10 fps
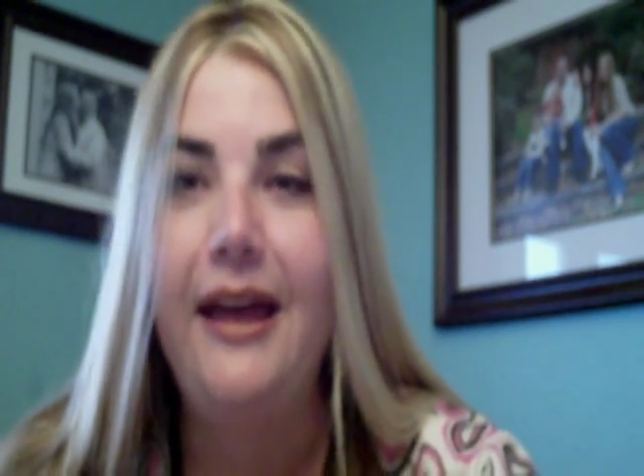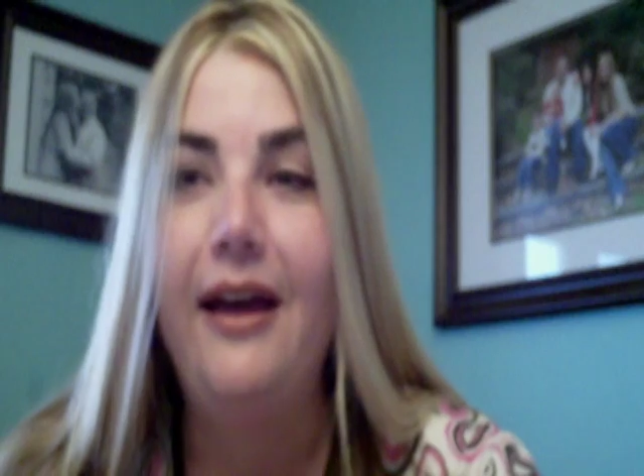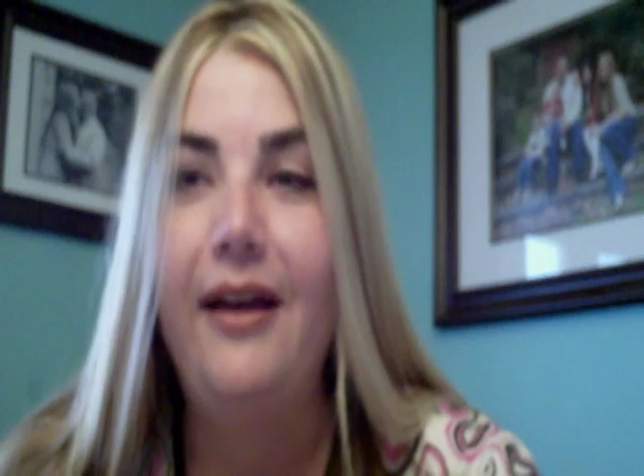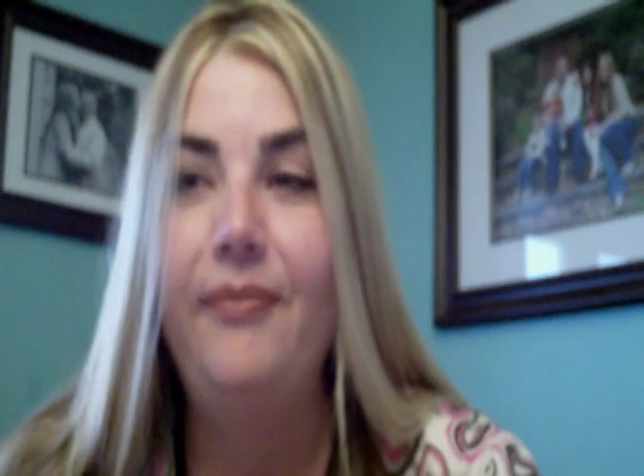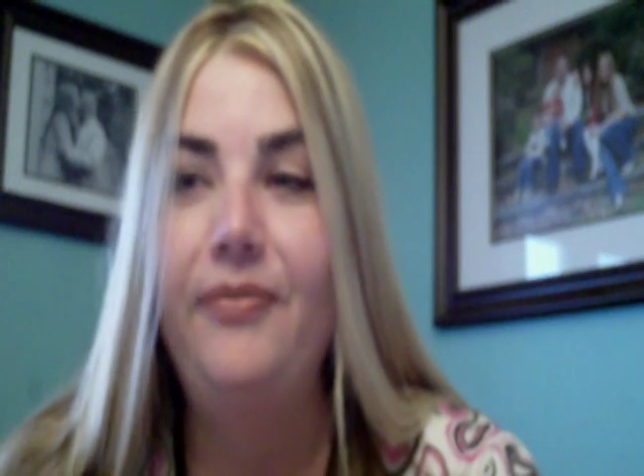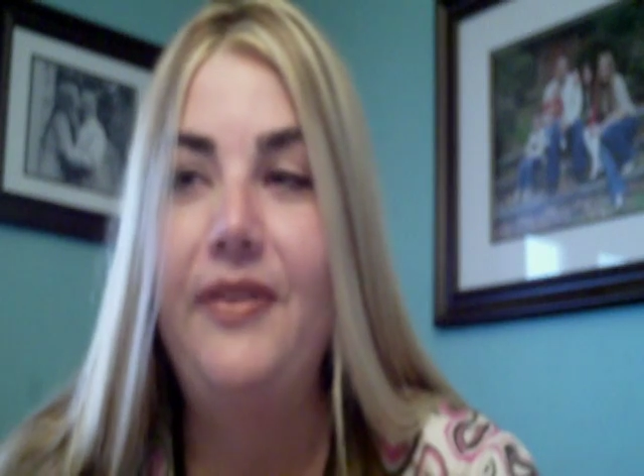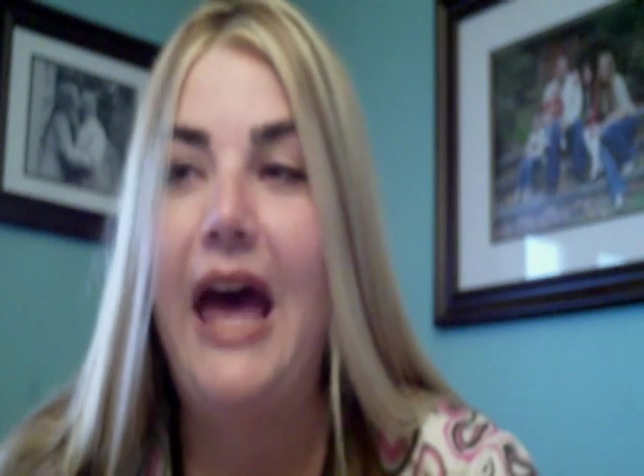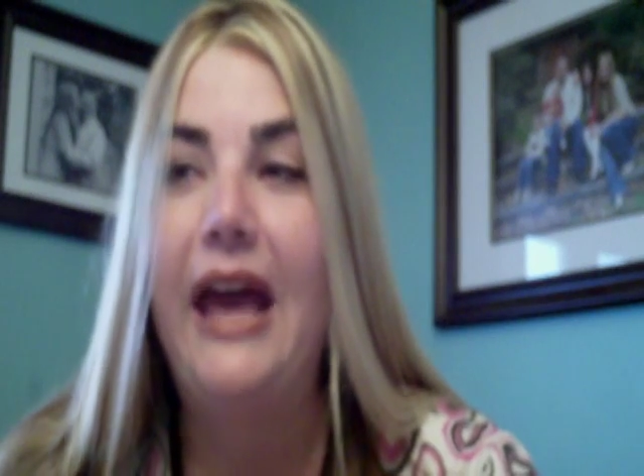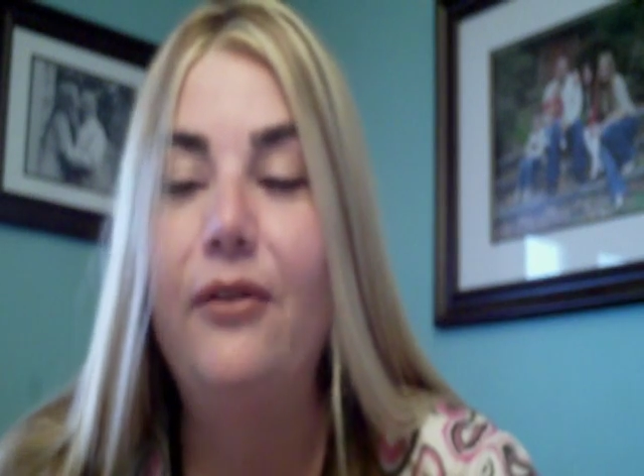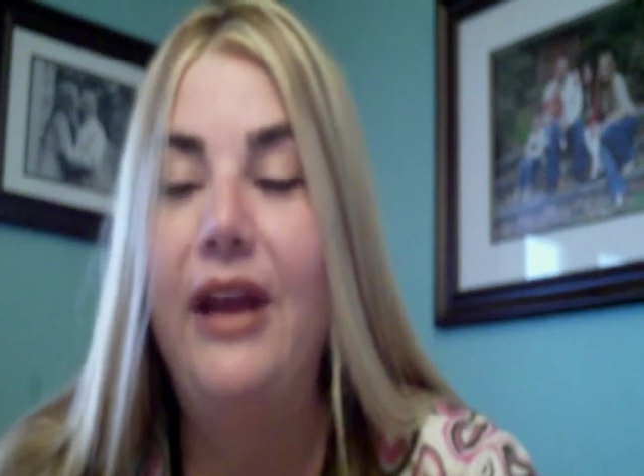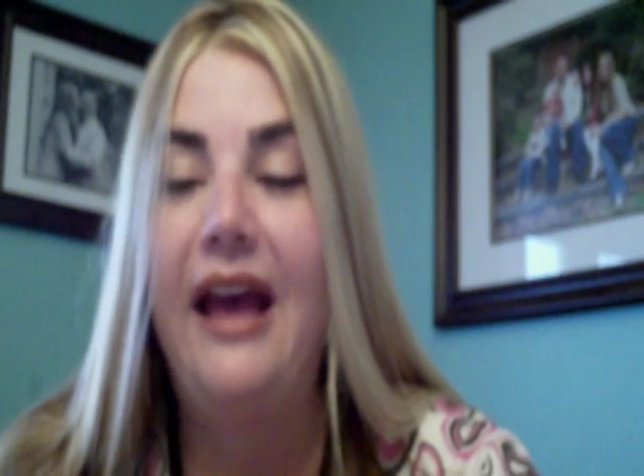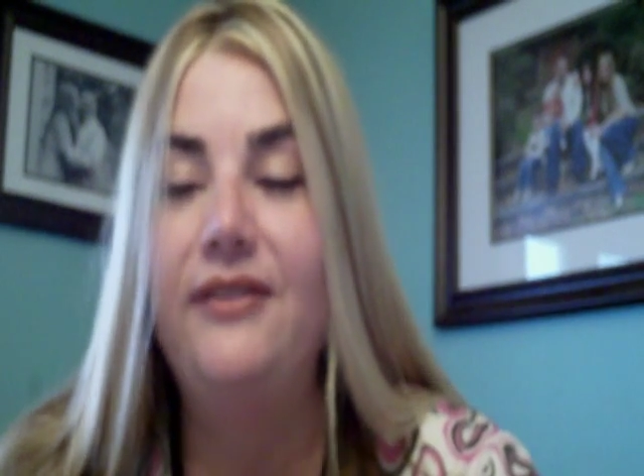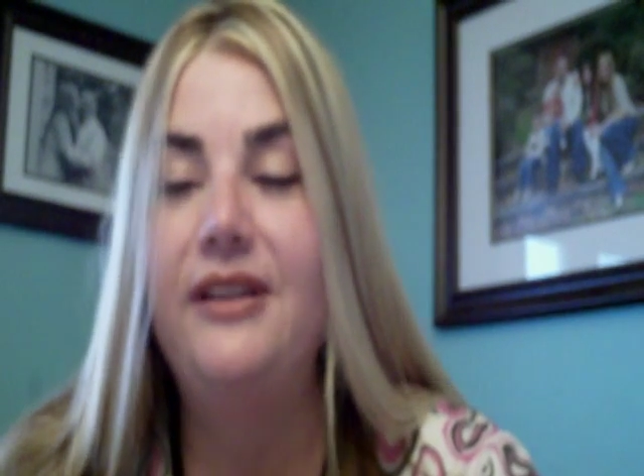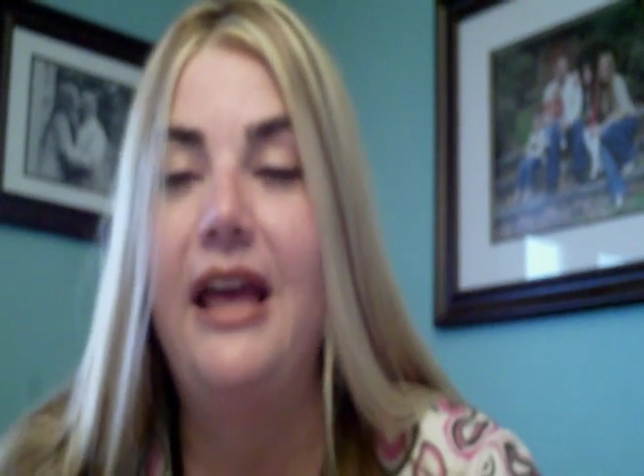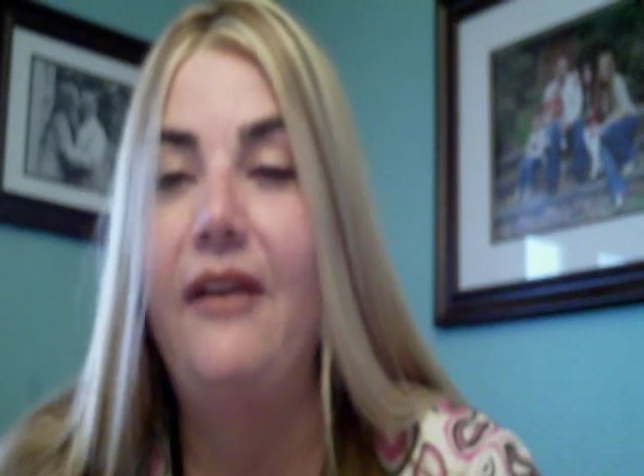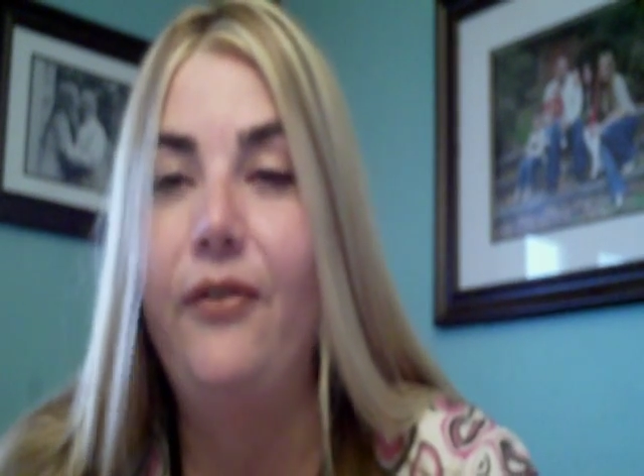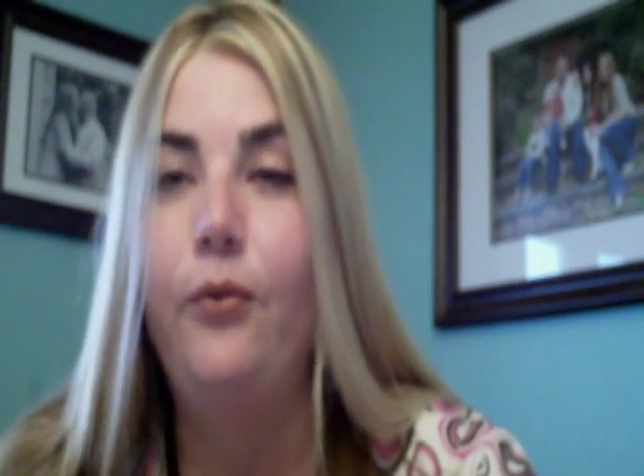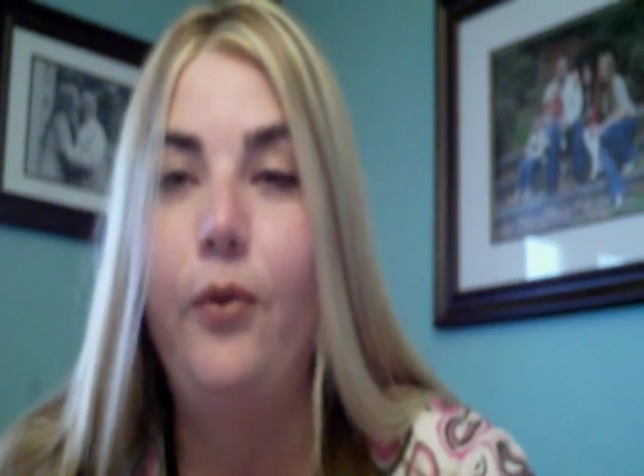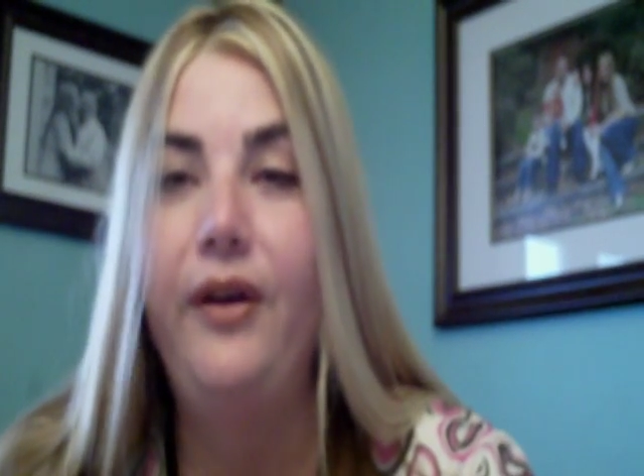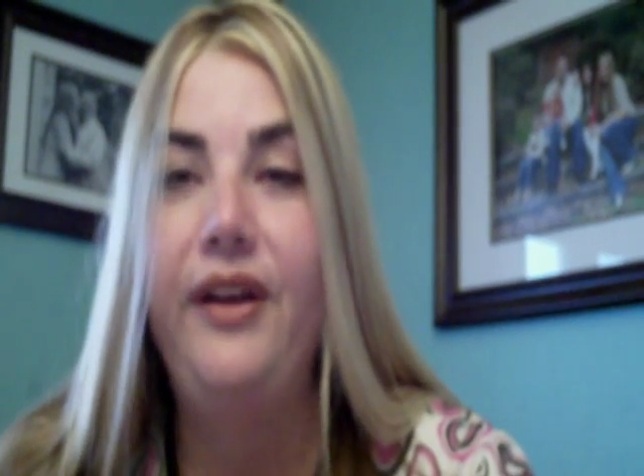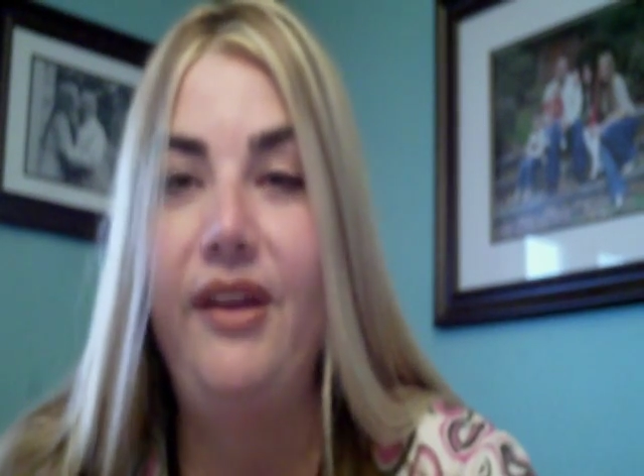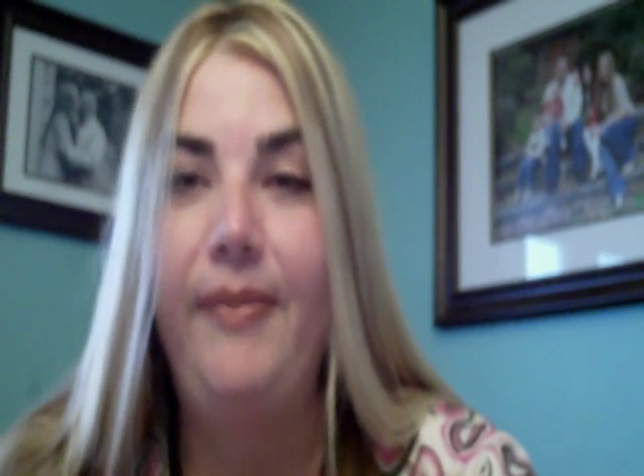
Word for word: Um, I don't have to ever worry